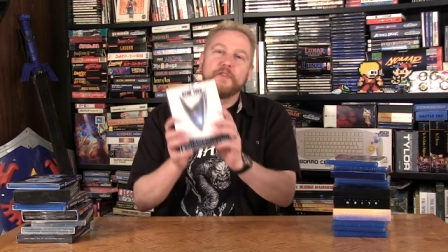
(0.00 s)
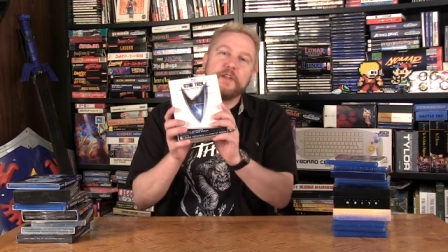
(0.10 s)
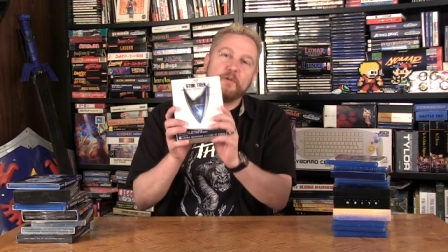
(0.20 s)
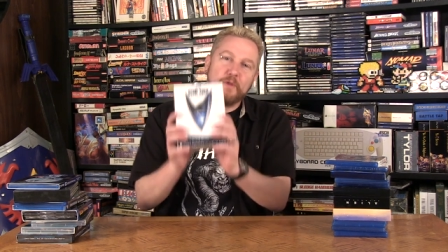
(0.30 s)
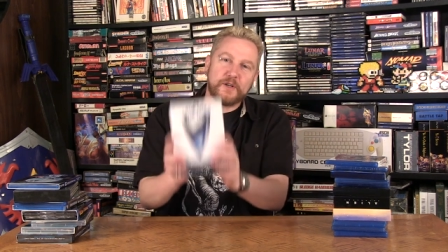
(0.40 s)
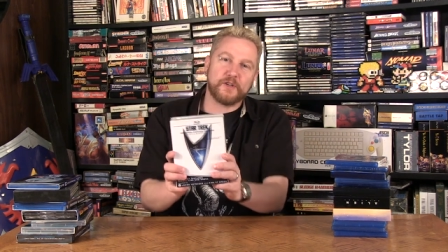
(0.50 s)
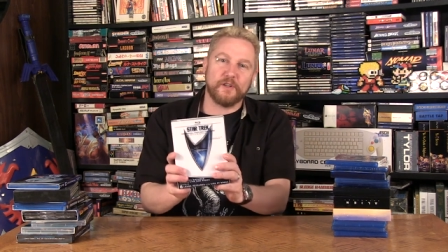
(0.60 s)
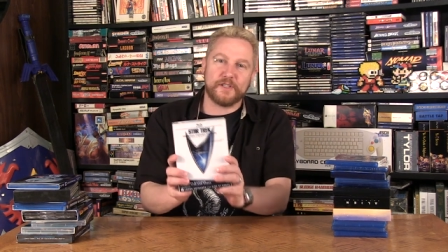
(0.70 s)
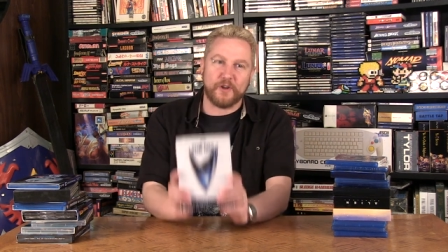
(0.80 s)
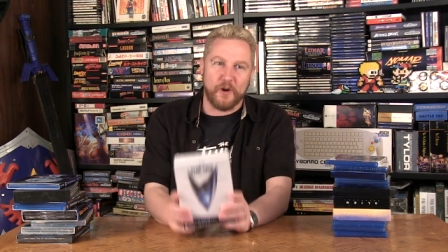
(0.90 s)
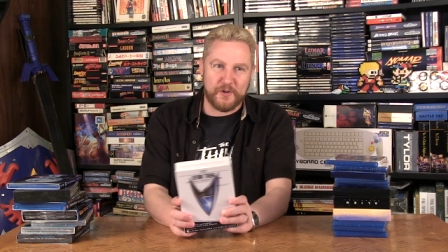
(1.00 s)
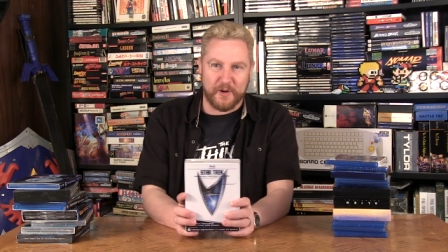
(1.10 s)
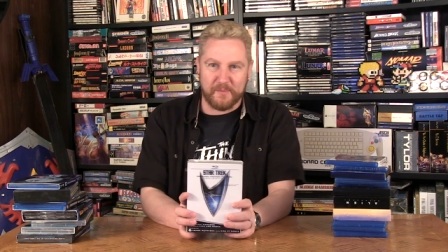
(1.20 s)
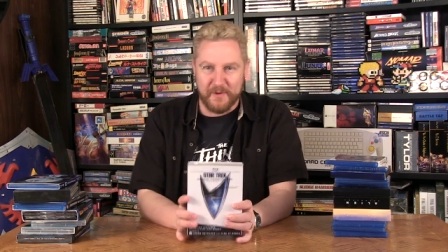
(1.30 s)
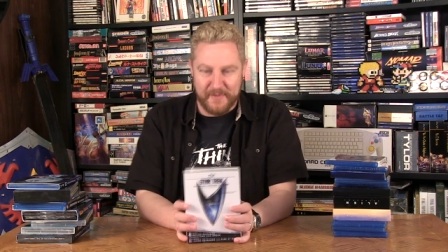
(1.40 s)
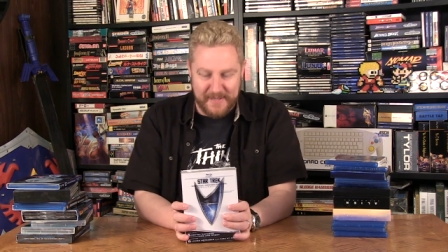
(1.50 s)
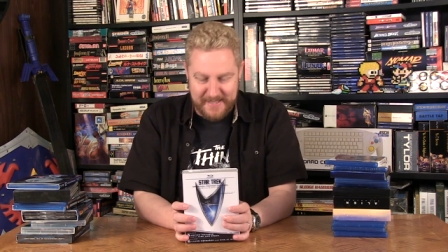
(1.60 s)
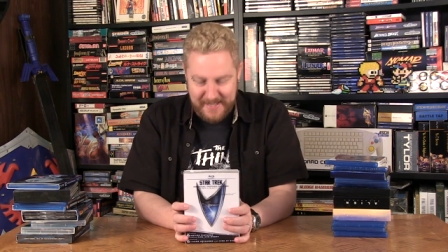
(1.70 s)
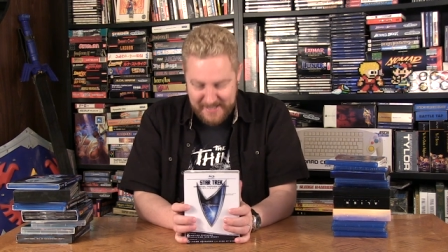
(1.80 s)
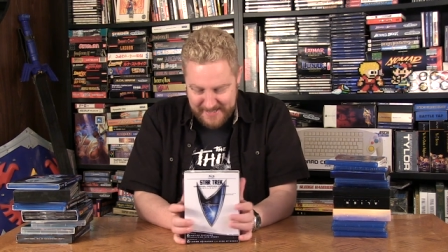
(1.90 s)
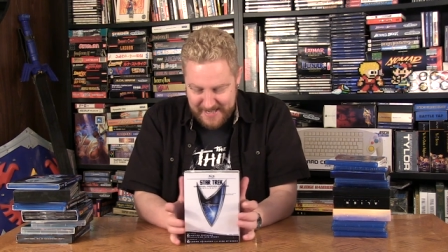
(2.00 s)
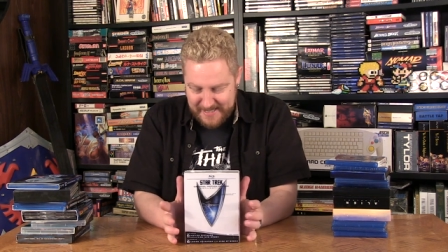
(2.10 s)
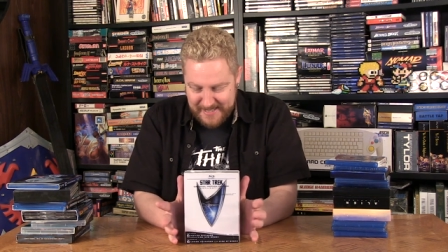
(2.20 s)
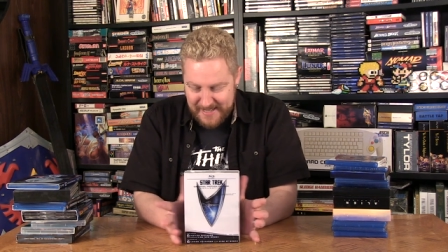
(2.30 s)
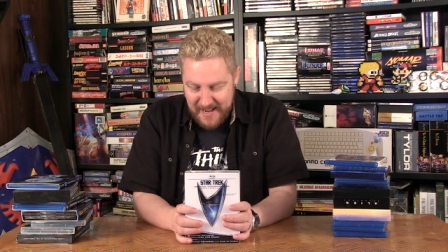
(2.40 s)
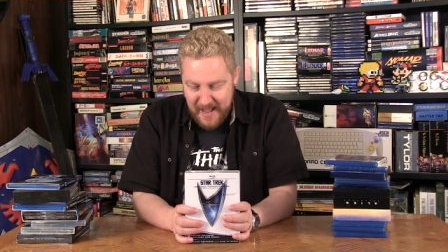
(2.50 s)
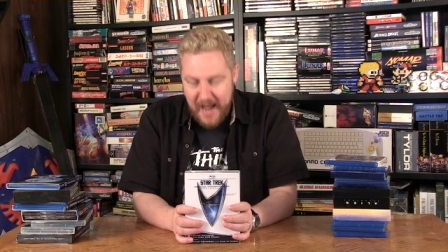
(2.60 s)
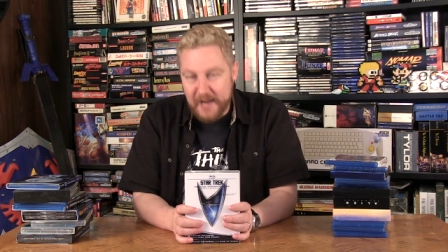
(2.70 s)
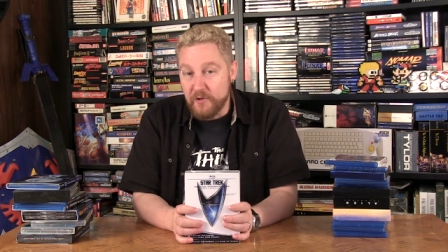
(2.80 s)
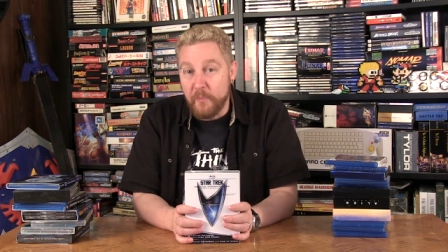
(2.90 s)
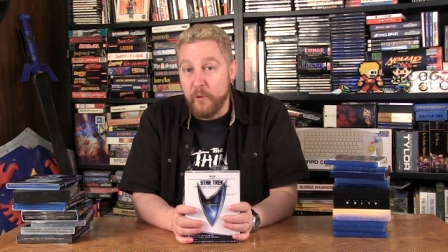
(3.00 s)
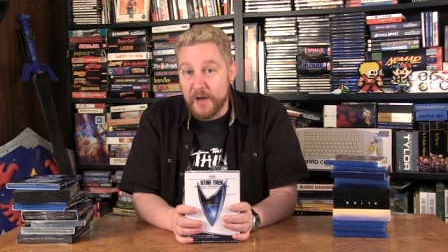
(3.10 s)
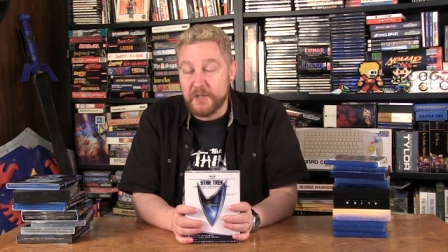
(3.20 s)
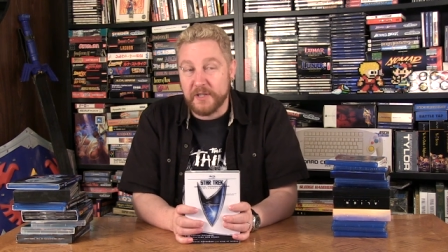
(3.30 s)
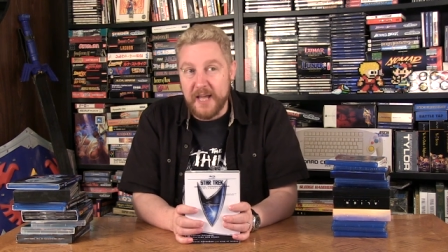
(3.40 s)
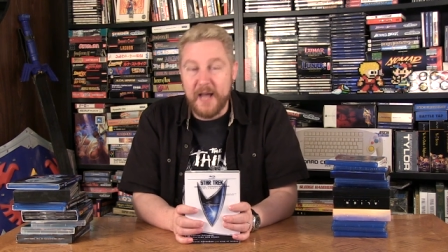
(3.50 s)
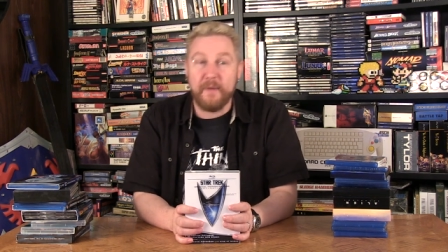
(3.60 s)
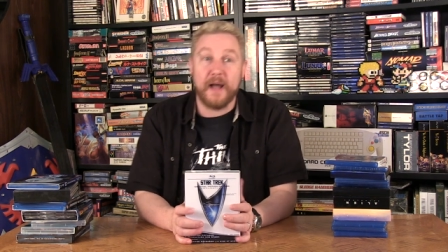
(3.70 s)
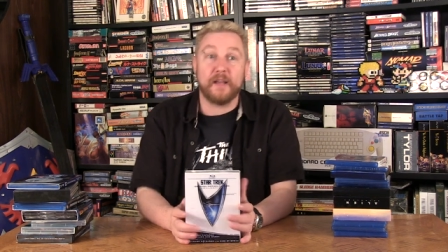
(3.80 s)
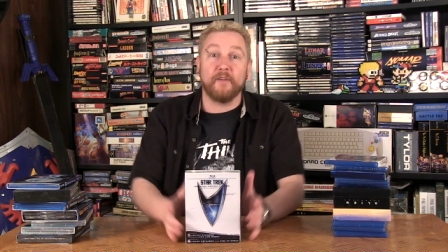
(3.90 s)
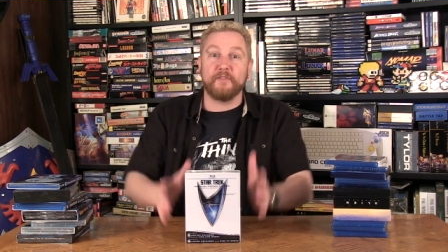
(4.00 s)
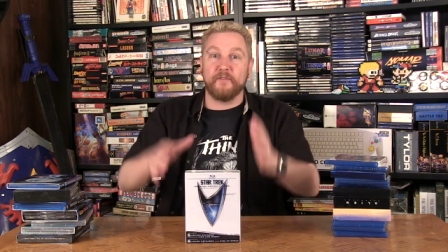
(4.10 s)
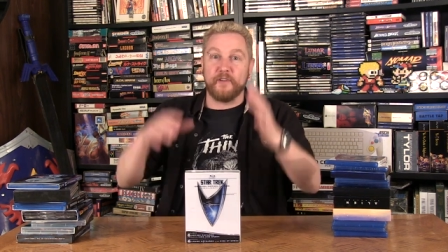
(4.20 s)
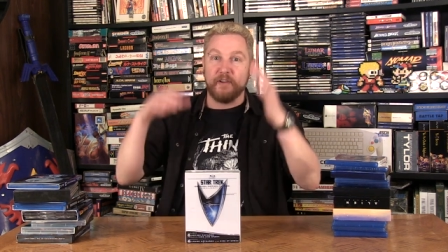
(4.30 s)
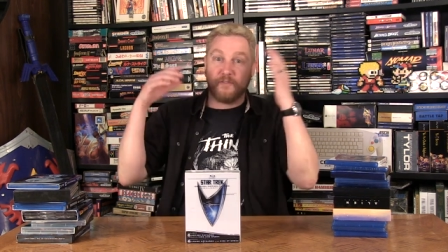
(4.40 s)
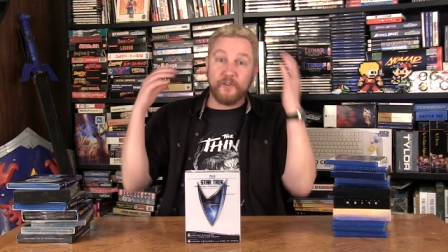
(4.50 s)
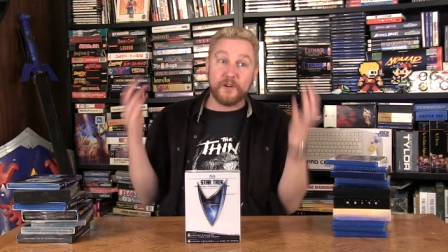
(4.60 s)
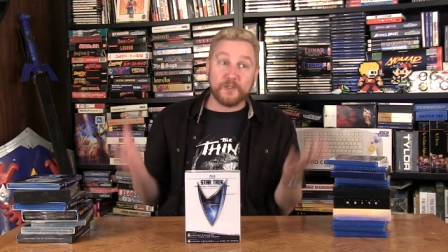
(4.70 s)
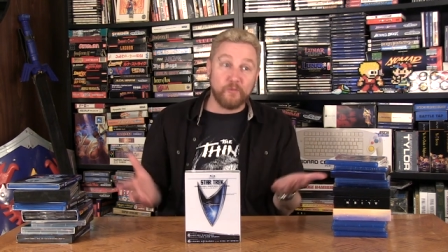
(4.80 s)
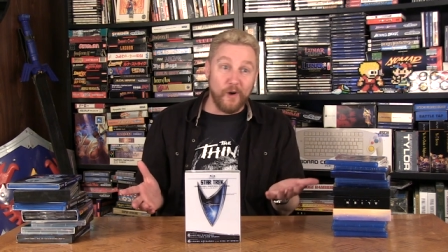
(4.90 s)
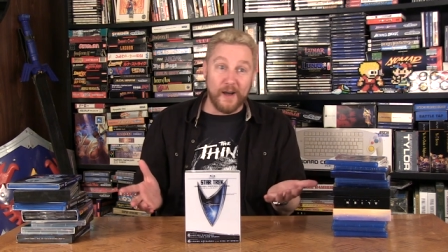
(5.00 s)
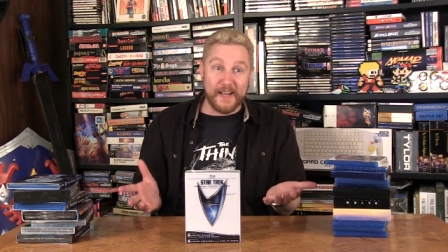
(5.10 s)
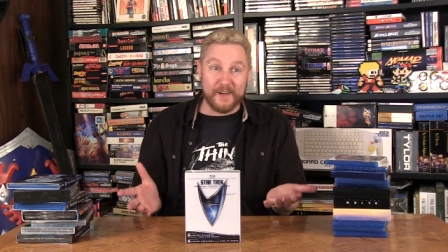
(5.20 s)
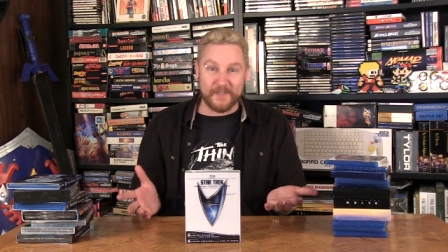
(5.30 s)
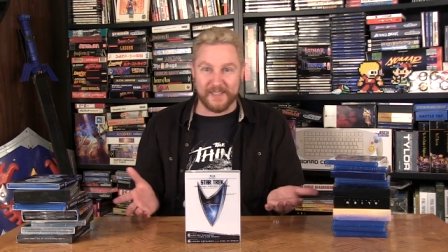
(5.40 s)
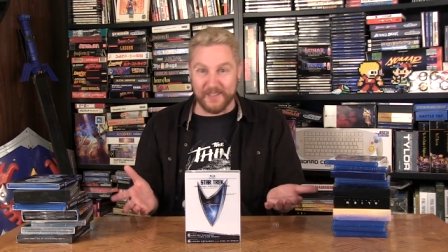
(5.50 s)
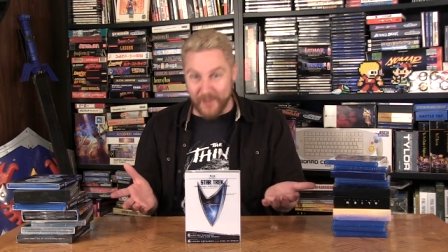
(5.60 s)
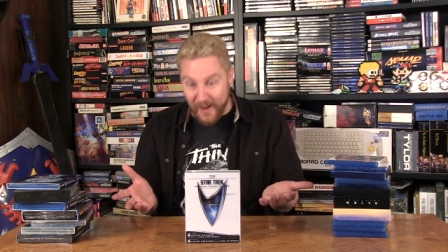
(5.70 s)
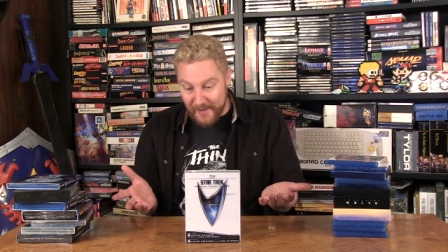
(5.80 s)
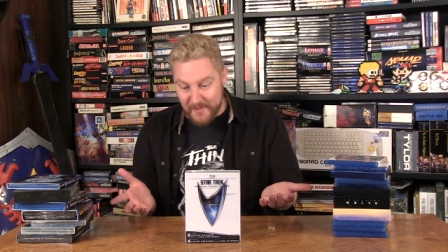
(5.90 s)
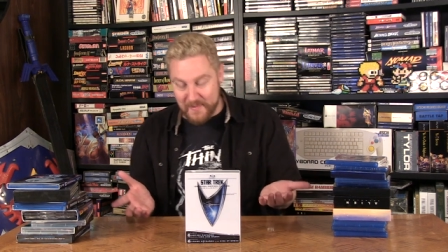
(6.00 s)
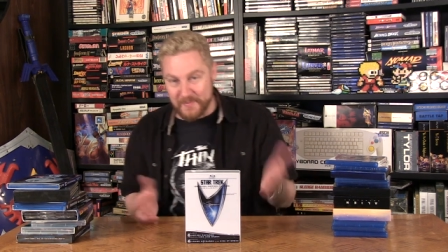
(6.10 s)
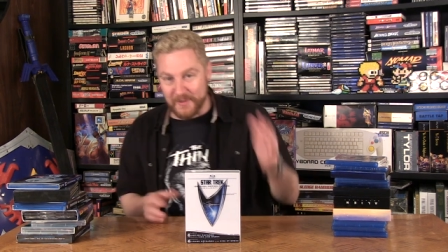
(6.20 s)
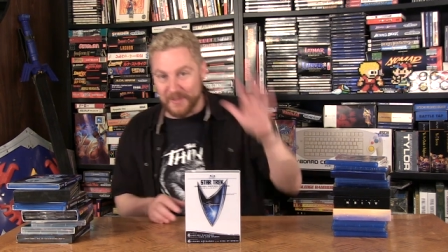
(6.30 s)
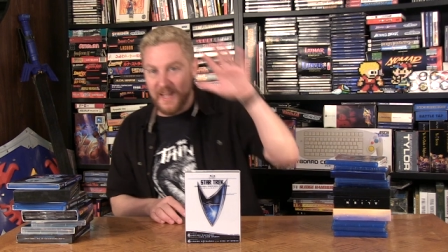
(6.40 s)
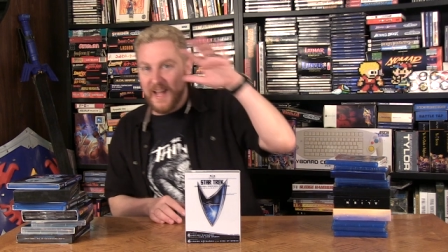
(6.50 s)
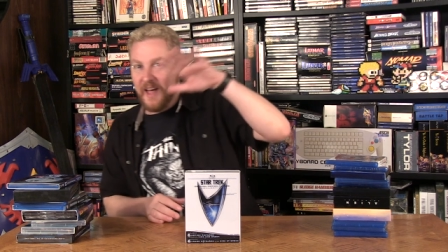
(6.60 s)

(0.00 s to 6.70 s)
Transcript: The original Star Trek movies. I this I grew up watching them. I love the very first one. I know it's a little long for people.